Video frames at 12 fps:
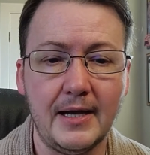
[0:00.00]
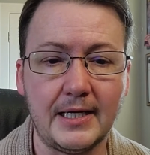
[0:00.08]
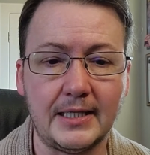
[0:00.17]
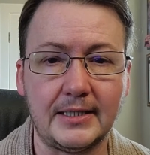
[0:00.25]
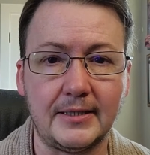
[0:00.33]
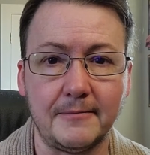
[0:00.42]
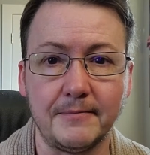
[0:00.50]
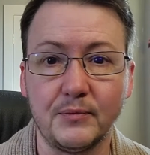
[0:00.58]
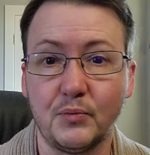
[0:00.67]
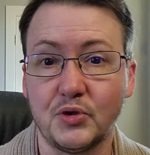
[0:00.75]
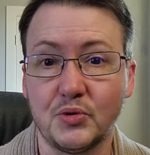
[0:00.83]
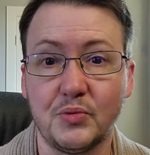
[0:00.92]
Um,
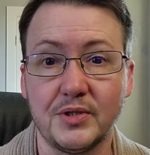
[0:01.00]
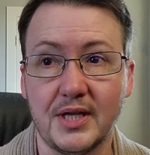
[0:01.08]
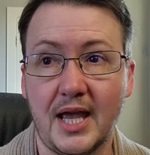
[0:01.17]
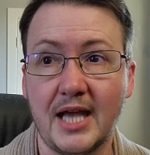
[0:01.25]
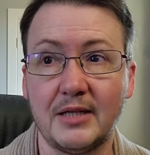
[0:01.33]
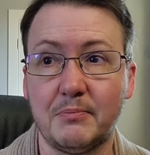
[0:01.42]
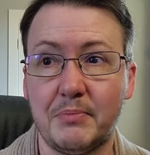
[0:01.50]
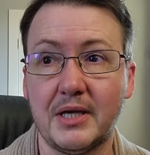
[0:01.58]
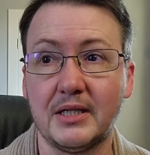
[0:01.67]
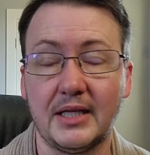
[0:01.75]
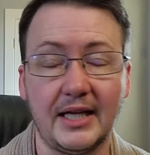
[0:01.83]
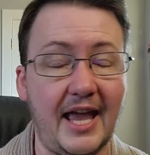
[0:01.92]
which was, had
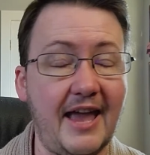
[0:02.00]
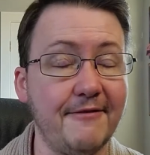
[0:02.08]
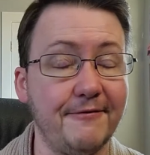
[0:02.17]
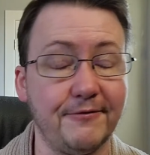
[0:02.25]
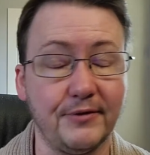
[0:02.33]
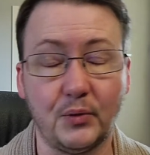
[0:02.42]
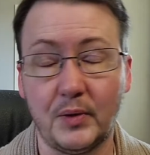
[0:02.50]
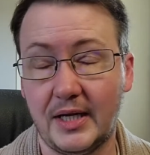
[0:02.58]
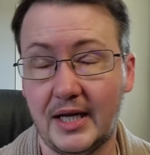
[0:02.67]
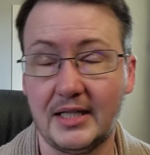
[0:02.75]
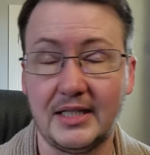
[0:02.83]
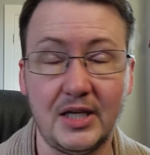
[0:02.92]
been like every
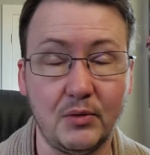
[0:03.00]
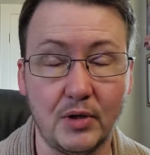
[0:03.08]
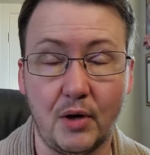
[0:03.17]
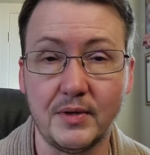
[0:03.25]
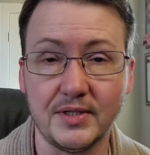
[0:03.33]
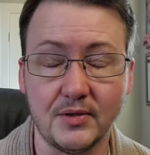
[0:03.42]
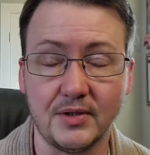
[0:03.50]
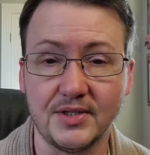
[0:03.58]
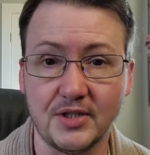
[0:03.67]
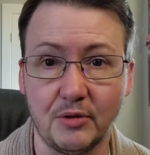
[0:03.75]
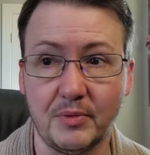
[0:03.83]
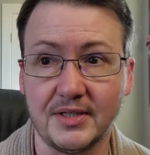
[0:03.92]
weekend, he would always go to
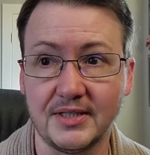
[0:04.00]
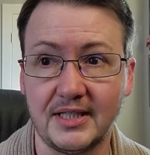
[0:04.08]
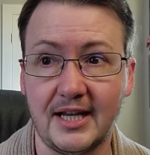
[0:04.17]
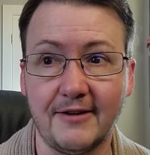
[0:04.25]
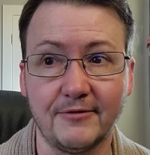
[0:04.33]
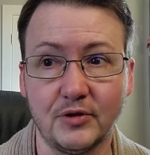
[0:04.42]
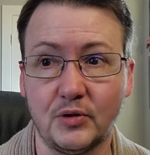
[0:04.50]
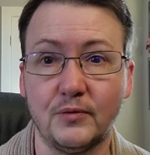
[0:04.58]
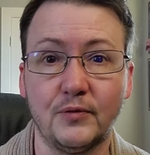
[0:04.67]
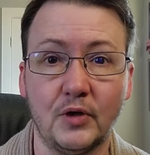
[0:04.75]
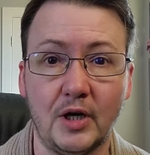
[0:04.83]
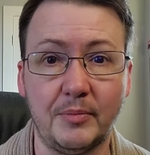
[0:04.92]
Starbucks in the afternoon
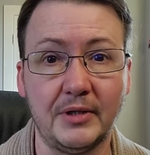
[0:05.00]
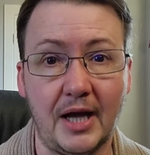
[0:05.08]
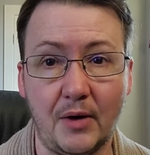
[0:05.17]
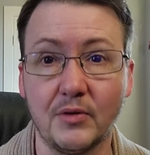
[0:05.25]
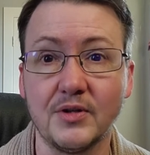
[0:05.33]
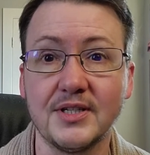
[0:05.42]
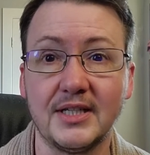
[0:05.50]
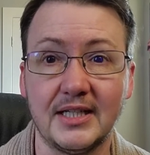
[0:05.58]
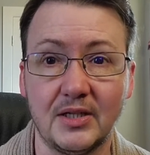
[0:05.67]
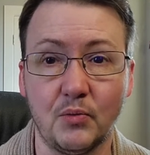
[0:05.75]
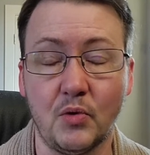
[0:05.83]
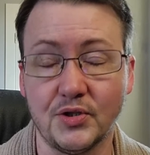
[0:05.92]
for a couple hours and
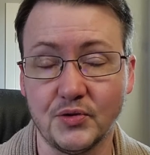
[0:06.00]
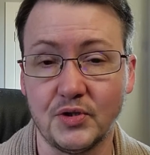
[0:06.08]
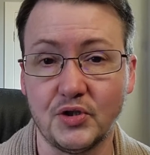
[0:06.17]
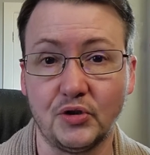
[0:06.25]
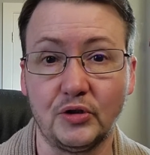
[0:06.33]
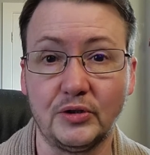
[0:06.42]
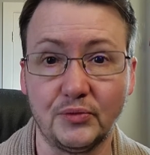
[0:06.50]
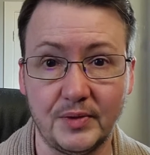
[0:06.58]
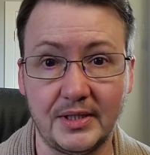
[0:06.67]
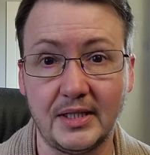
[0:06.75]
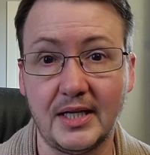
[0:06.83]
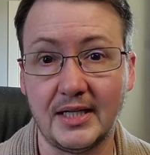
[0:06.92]
get a Wall Street Journal and
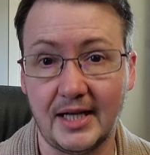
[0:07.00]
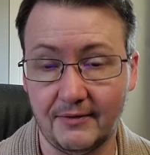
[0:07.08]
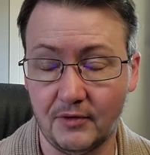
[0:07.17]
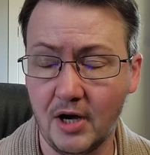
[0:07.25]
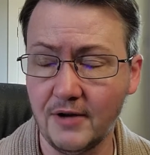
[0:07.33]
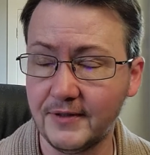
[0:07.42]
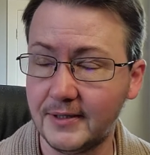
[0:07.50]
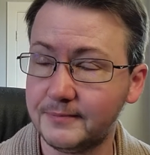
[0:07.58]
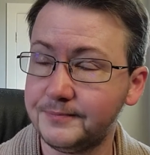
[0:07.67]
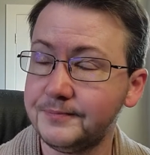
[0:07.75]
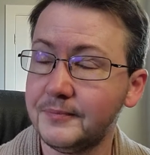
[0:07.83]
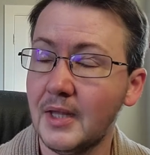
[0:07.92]
read it and have coffee.
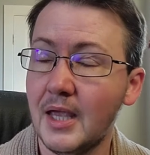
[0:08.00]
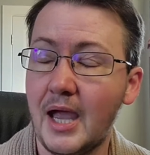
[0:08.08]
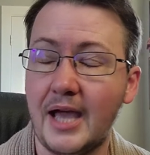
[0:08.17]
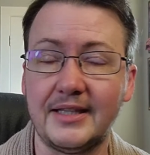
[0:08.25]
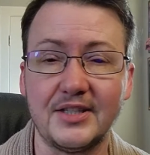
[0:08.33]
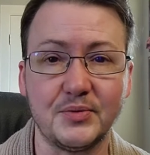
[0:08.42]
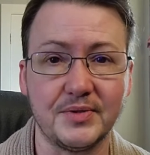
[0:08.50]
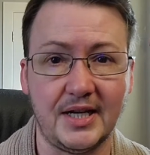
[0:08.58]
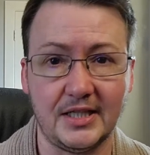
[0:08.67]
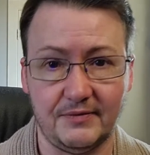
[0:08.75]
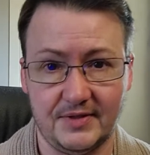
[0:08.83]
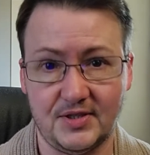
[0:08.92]
And this was
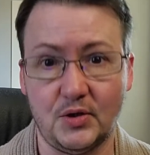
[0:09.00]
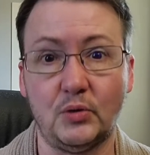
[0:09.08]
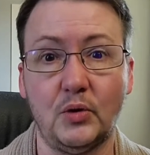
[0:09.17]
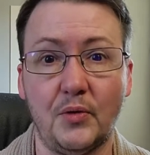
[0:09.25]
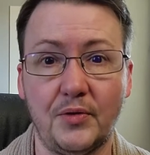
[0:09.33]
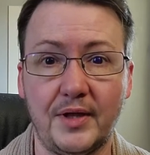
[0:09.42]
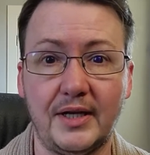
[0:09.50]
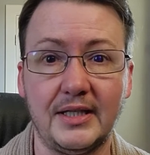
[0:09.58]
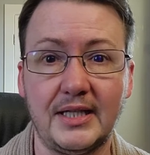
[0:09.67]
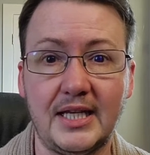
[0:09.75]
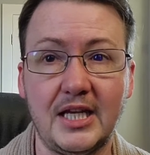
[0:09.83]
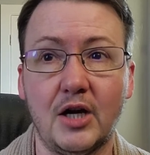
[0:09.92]
kind of a solo thing
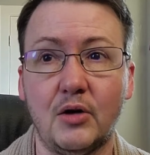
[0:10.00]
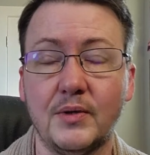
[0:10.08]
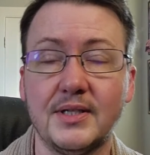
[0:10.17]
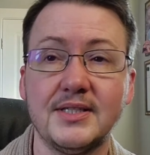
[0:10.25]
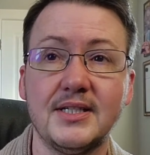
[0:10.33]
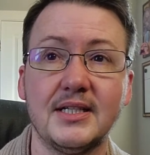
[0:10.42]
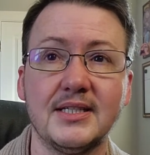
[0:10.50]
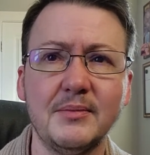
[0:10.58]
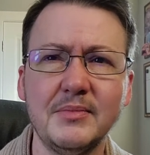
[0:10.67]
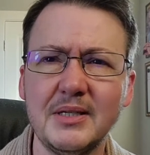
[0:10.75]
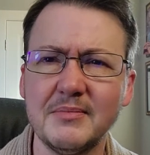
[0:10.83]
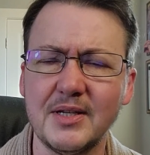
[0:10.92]
that he always did.
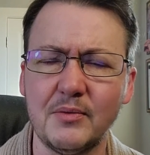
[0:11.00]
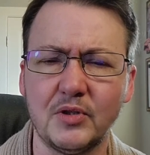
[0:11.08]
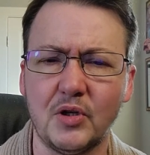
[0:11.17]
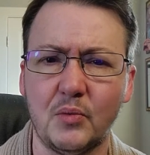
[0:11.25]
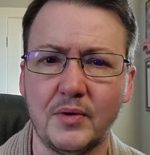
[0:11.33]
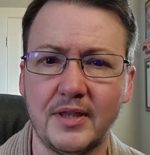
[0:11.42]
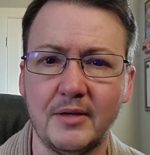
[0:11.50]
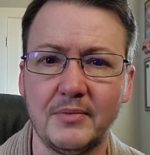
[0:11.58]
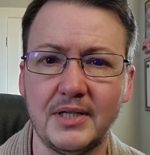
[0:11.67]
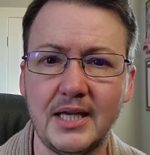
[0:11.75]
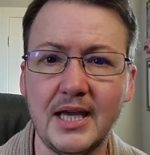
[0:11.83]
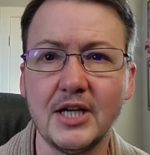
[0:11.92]
Sometimes I would go with him,
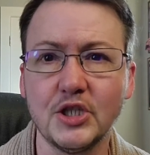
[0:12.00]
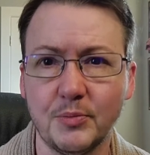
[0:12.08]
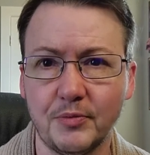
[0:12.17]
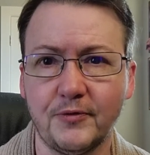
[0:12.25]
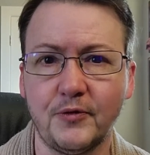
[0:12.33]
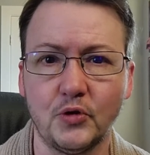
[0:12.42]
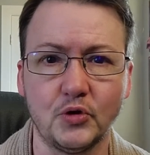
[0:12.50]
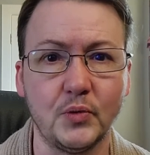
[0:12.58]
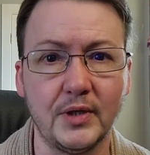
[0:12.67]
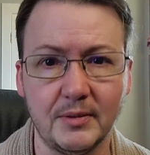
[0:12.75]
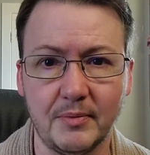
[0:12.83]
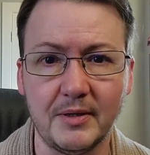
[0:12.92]
but he actually preferred
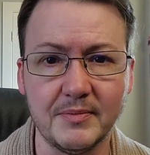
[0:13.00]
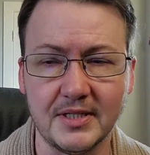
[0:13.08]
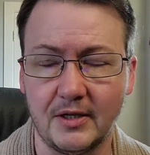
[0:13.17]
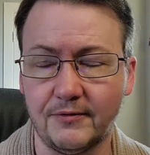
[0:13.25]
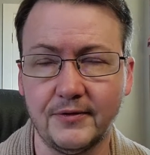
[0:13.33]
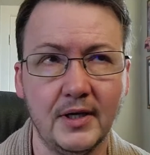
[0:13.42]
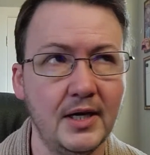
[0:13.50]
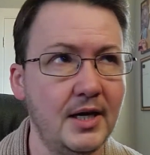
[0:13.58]
doing it by himself.